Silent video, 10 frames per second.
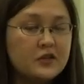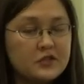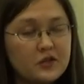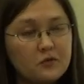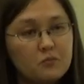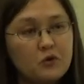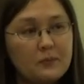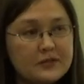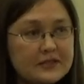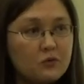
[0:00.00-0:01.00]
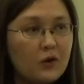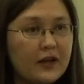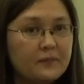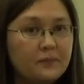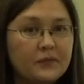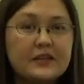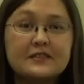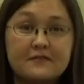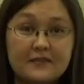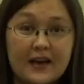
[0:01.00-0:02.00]
So premise 1
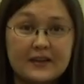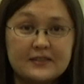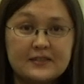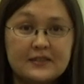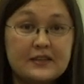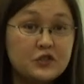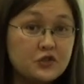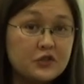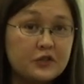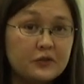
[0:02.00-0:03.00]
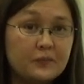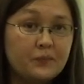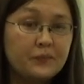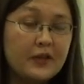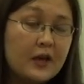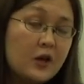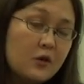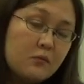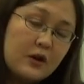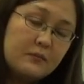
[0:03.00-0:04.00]
is a fact. It's true.
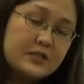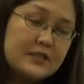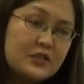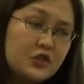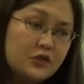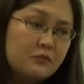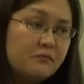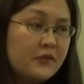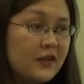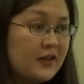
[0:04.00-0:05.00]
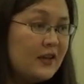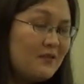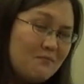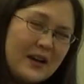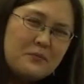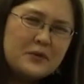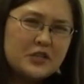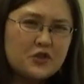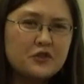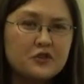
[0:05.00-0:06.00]
Premise 2, it might
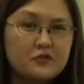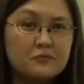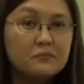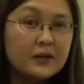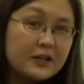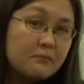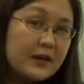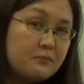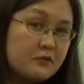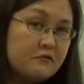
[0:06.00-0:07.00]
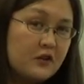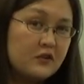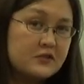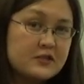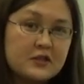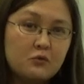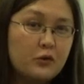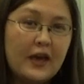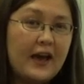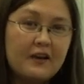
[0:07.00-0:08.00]
be true, but it might be false.
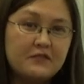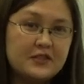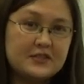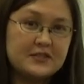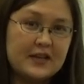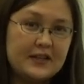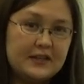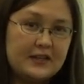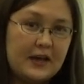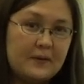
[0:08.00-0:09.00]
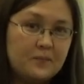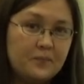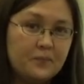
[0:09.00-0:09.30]
We haven't decided yet.